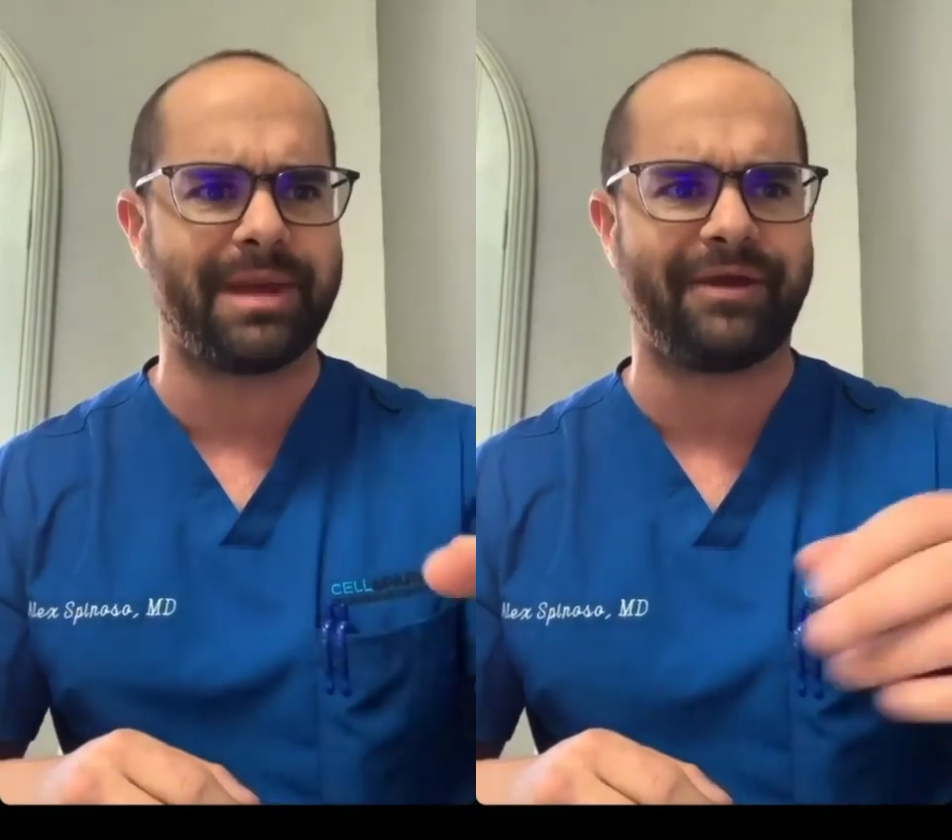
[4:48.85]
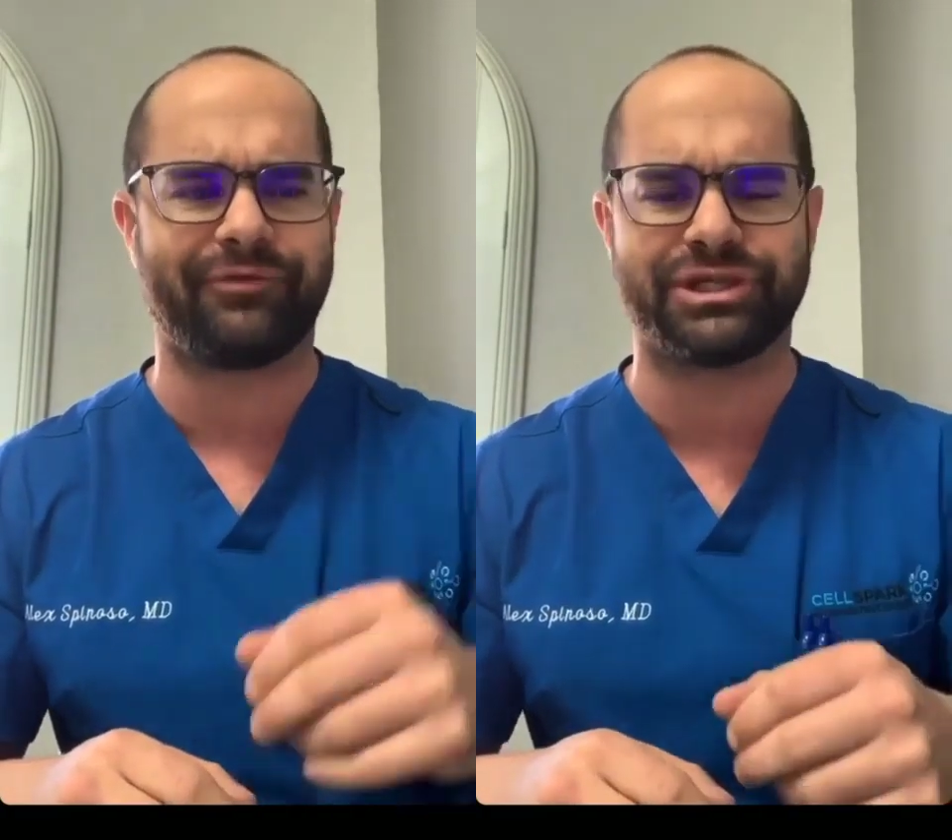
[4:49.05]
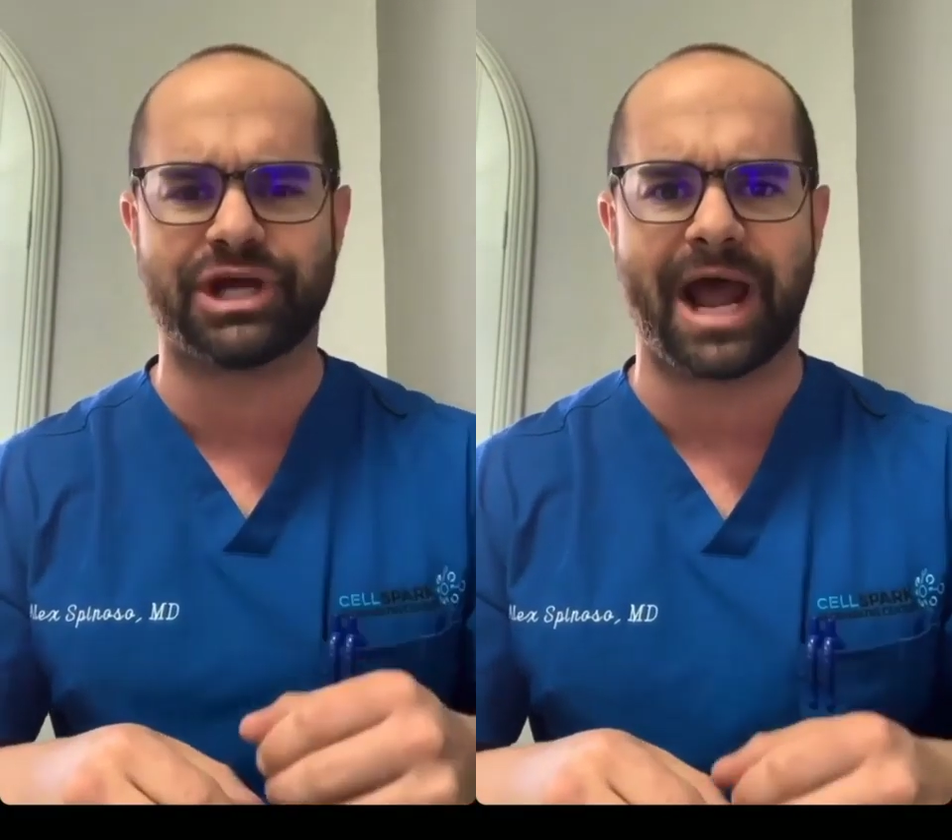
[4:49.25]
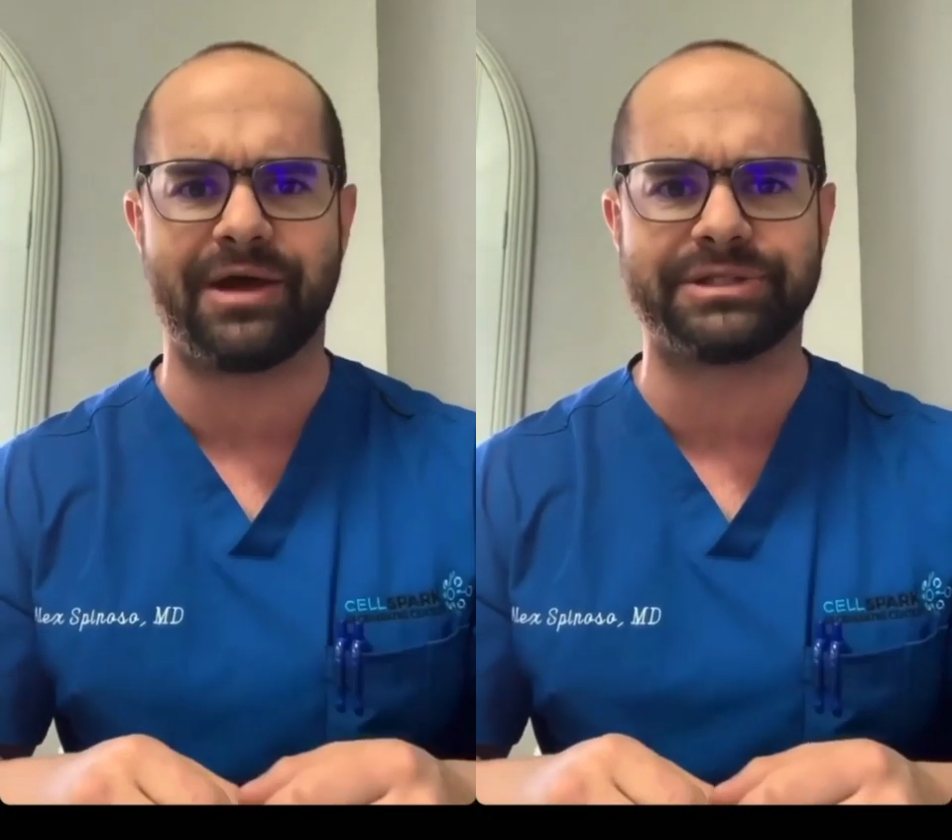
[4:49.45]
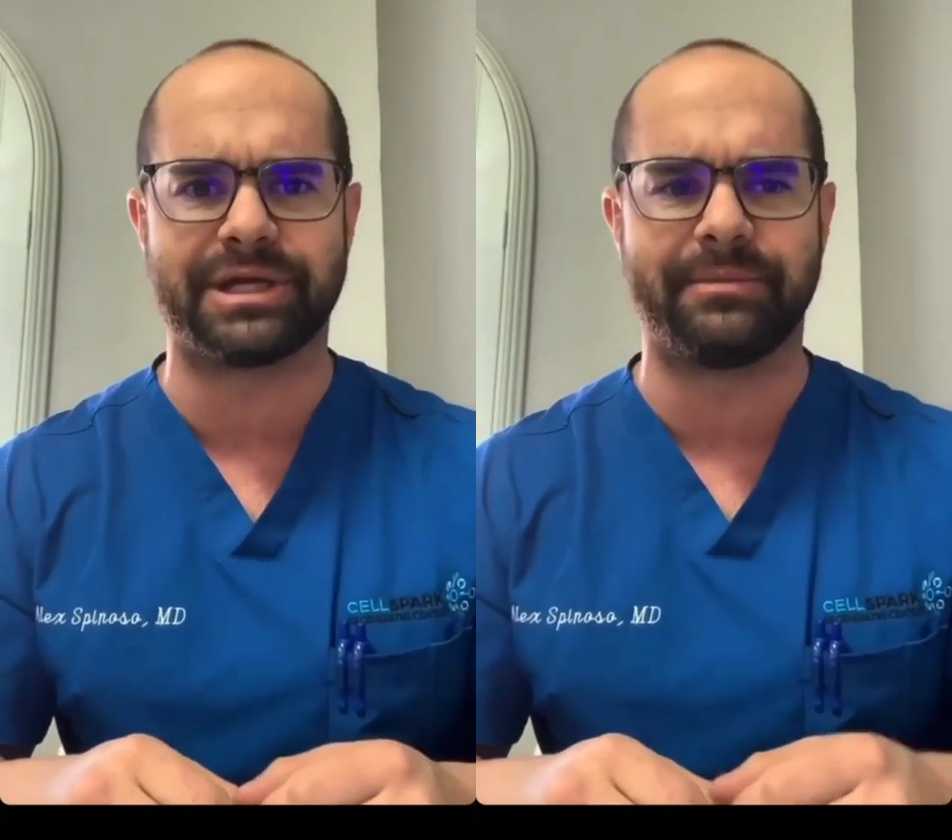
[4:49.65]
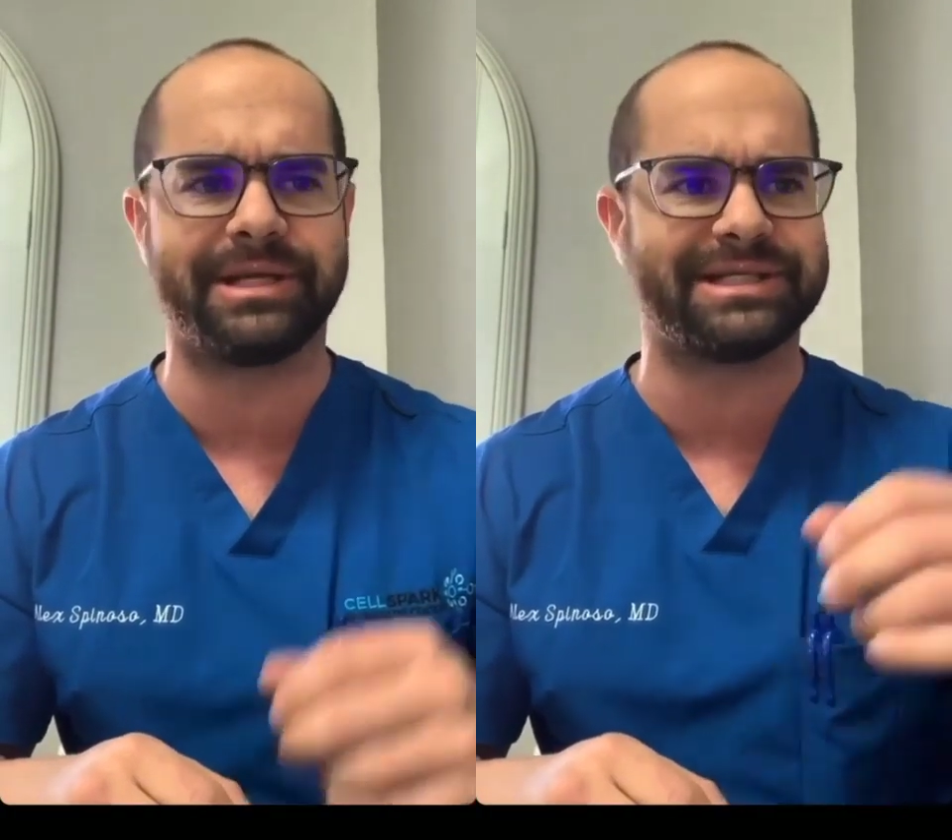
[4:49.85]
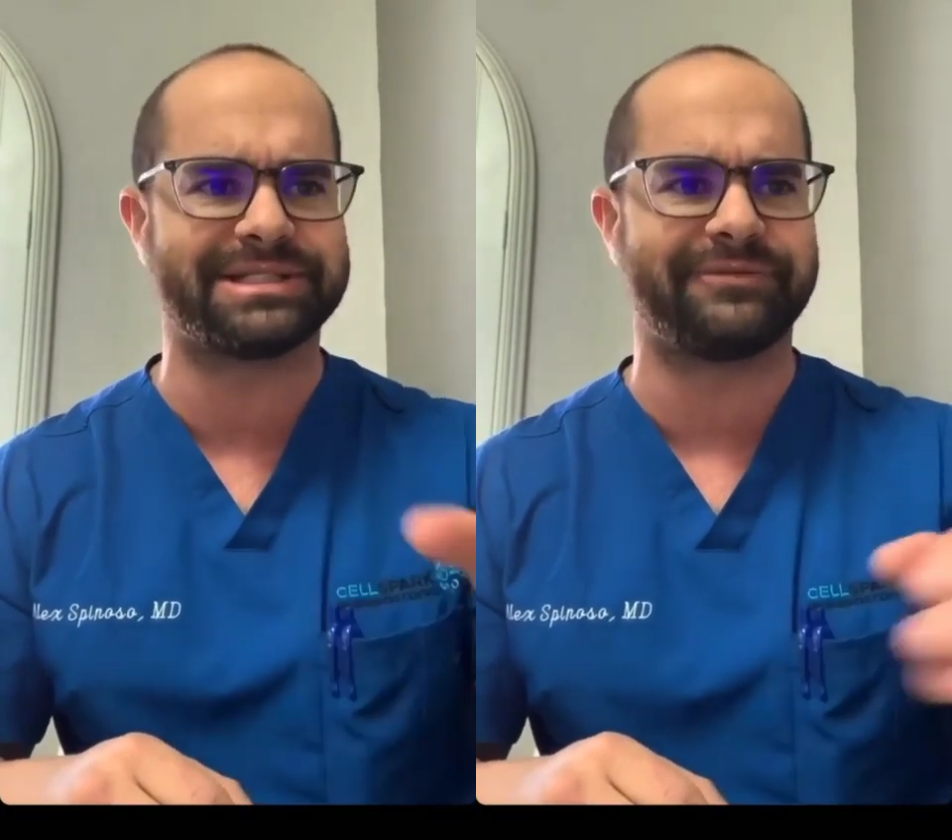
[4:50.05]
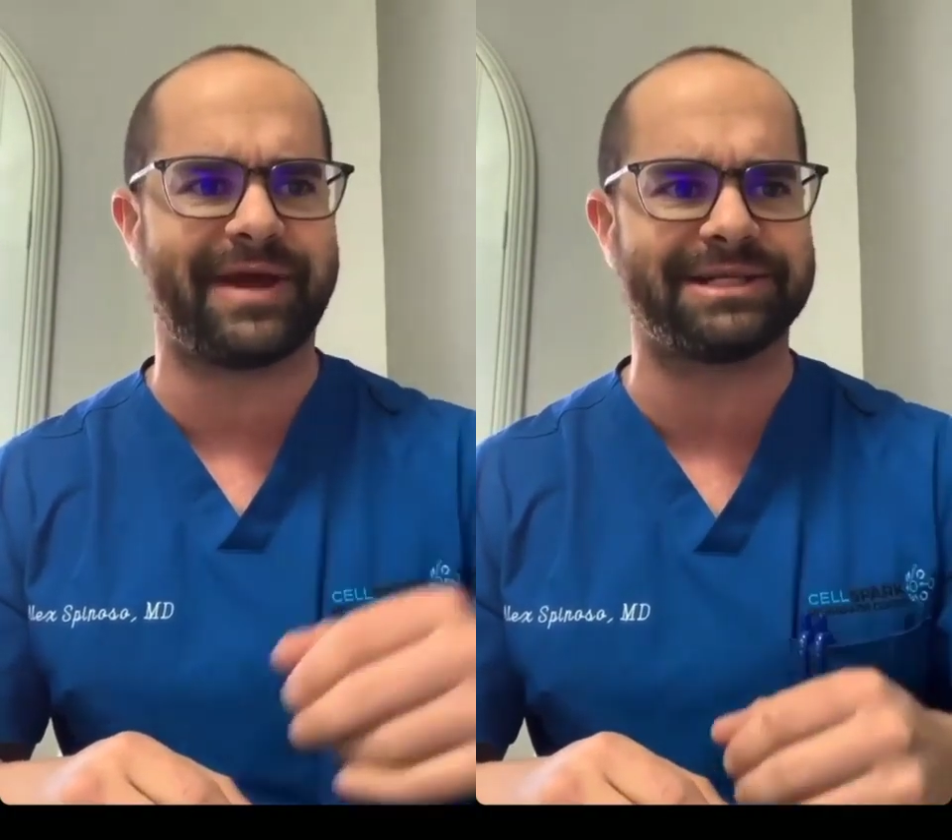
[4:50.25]
Every child's going to be
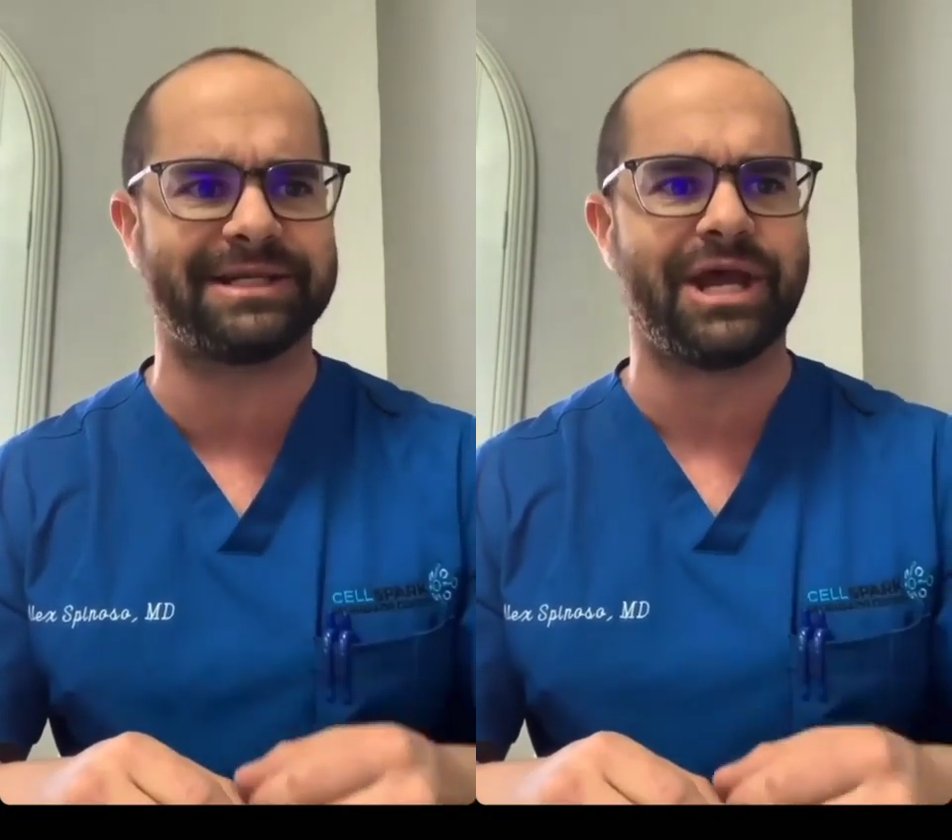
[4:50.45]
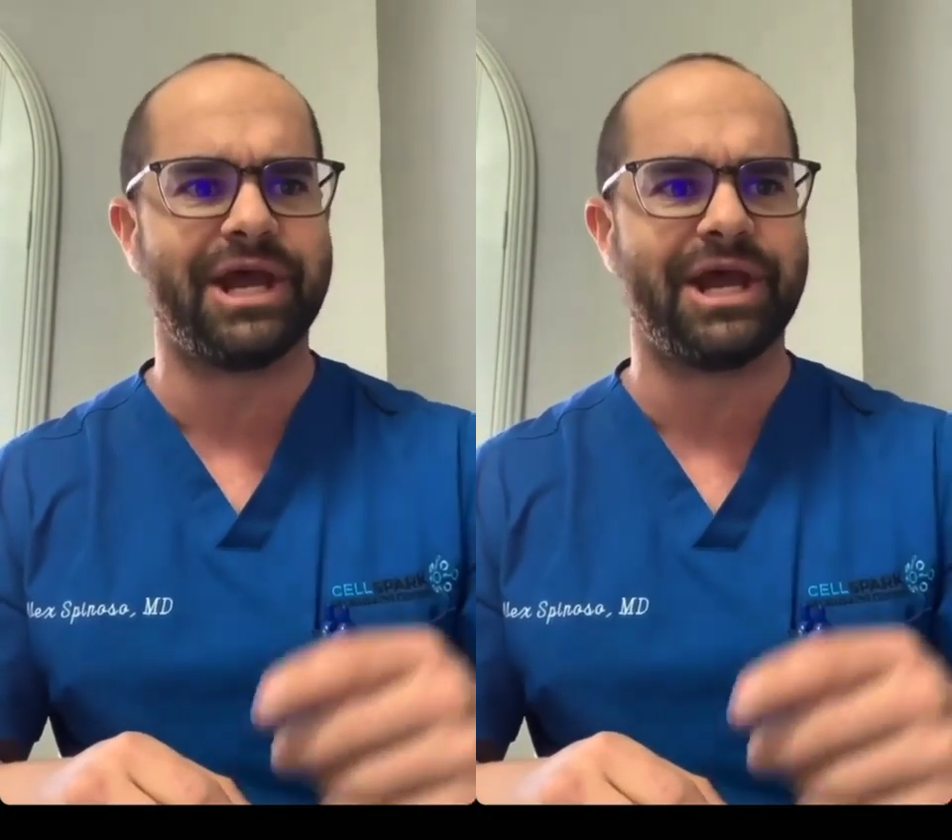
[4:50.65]
disinfected?